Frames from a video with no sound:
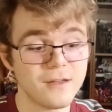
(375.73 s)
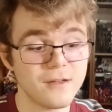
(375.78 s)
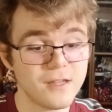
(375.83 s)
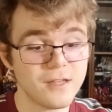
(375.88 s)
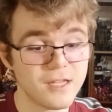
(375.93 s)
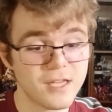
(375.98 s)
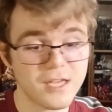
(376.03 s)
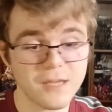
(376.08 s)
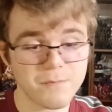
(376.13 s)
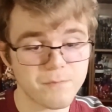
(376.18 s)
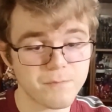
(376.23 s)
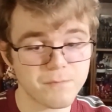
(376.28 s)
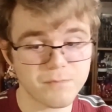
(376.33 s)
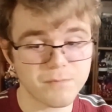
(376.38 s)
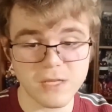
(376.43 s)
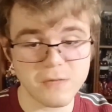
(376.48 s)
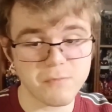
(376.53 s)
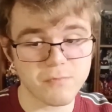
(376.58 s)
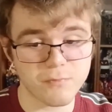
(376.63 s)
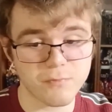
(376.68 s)

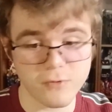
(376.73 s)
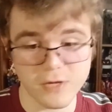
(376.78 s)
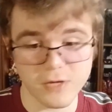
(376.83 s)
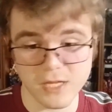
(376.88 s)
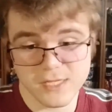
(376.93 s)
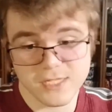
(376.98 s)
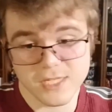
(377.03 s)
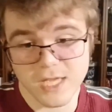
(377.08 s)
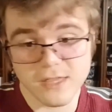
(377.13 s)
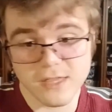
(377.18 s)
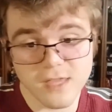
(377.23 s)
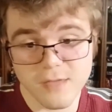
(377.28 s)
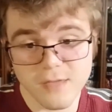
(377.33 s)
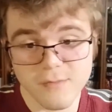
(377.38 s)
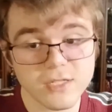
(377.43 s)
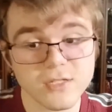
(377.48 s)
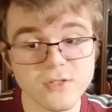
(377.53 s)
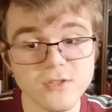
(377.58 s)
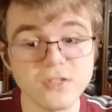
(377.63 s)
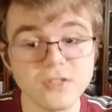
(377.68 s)
he sent them
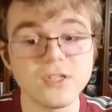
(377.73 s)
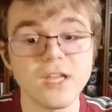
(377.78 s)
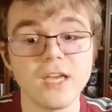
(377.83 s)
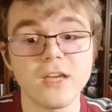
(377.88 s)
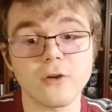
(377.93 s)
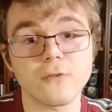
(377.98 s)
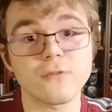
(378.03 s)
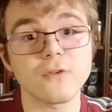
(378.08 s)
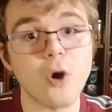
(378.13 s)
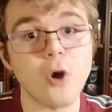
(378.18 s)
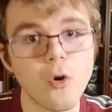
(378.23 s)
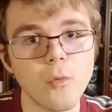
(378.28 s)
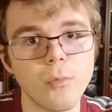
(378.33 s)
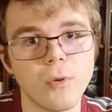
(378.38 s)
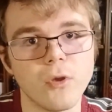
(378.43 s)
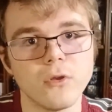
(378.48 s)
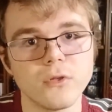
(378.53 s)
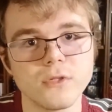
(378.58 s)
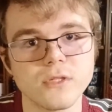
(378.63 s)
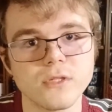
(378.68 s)
into the lair of
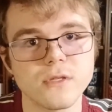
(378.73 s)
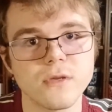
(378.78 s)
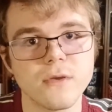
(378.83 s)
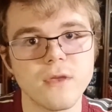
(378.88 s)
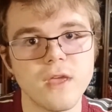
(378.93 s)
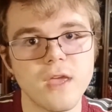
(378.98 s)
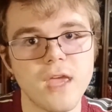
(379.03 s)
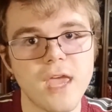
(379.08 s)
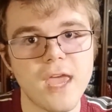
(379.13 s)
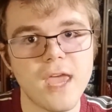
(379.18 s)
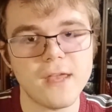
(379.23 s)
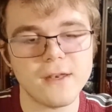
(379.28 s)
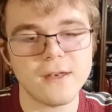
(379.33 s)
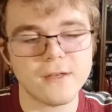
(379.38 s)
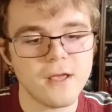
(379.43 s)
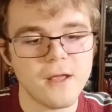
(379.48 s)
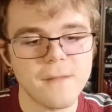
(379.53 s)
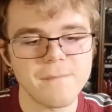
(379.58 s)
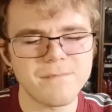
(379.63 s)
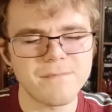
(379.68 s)
kobolds. And
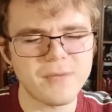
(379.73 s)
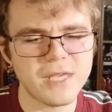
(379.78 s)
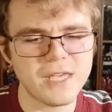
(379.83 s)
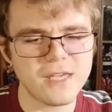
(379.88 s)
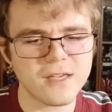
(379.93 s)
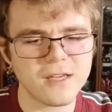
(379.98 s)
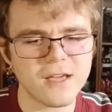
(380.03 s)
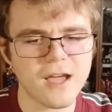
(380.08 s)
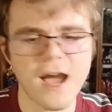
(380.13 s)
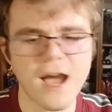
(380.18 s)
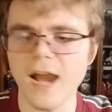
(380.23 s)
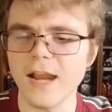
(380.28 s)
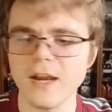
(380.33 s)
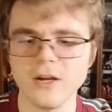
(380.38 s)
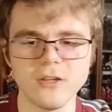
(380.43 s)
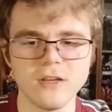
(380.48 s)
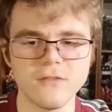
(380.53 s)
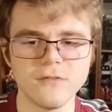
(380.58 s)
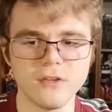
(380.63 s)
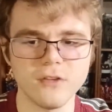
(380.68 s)
being
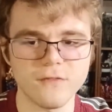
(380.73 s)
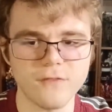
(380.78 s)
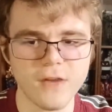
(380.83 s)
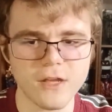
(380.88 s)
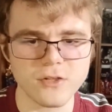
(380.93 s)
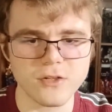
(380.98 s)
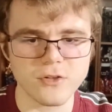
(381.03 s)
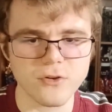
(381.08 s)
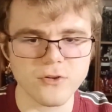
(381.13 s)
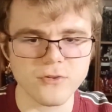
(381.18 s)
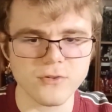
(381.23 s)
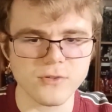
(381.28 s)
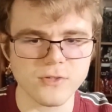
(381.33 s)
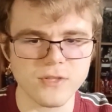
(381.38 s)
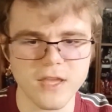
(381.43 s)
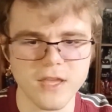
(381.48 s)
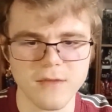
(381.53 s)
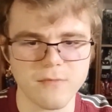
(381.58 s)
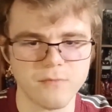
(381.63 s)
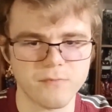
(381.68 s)
higher level adventurers,
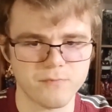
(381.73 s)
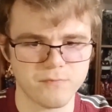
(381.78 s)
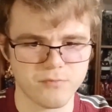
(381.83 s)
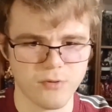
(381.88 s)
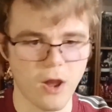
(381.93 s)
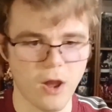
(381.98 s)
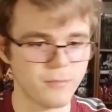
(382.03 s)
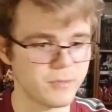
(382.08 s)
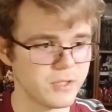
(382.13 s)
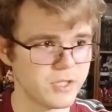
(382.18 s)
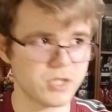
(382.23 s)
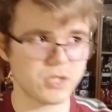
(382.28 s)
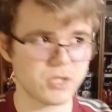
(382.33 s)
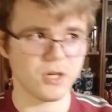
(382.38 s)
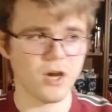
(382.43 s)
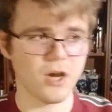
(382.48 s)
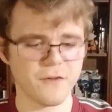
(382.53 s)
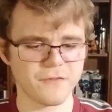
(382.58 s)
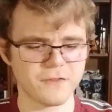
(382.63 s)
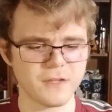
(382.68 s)
they probably
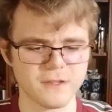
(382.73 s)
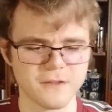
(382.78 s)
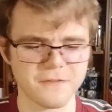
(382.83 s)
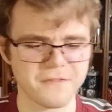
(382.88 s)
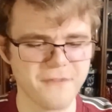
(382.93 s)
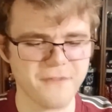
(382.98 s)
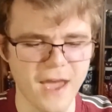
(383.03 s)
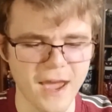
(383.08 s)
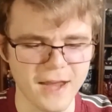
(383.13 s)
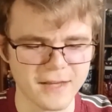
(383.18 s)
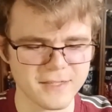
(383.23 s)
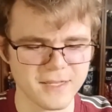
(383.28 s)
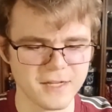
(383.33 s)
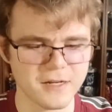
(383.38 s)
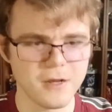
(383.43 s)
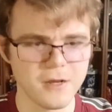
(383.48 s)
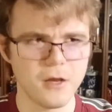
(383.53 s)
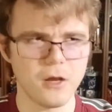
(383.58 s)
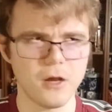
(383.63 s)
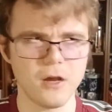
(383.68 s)
scoffed at the fact
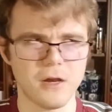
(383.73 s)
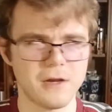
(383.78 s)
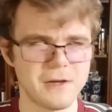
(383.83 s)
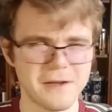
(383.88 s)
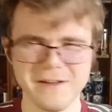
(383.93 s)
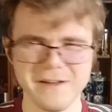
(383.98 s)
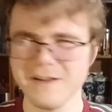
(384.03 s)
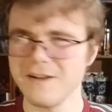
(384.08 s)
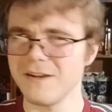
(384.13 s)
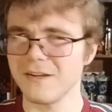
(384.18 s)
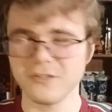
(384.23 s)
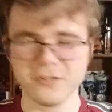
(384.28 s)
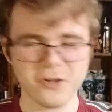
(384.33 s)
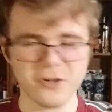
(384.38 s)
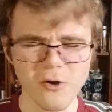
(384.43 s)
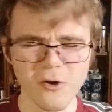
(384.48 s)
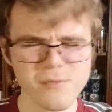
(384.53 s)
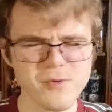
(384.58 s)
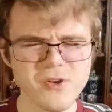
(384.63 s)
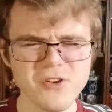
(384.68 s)
that, oh,
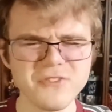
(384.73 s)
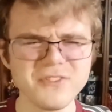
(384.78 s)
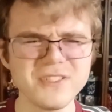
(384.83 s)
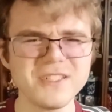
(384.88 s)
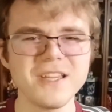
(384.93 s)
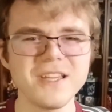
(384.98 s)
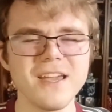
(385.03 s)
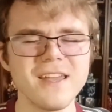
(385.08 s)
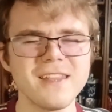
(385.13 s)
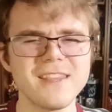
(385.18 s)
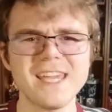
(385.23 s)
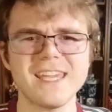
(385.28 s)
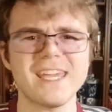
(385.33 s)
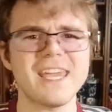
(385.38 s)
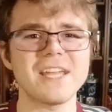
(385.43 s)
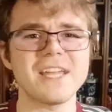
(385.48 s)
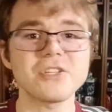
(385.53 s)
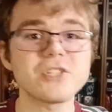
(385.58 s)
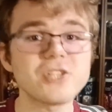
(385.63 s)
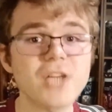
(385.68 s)
kobolds, they
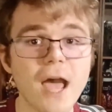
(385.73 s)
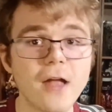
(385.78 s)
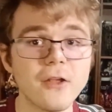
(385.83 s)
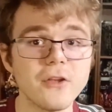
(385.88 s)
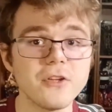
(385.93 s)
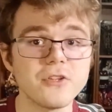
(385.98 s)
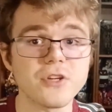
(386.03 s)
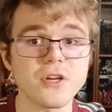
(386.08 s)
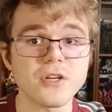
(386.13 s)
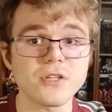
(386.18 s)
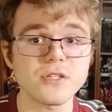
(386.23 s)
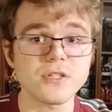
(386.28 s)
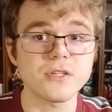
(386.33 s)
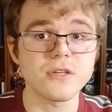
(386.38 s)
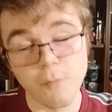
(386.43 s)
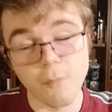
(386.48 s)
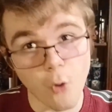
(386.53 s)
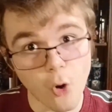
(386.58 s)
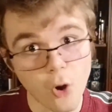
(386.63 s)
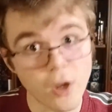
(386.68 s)
can't challenge us.
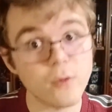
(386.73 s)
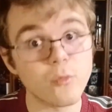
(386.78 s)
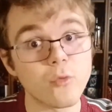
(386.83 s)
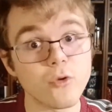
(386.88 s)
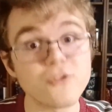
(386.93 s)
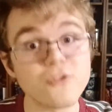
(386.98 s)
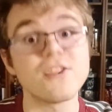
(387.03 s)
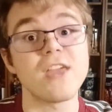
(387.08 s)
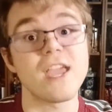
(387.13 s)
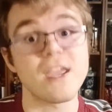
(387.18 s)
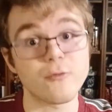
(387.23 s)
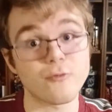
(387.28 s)
Boy, were they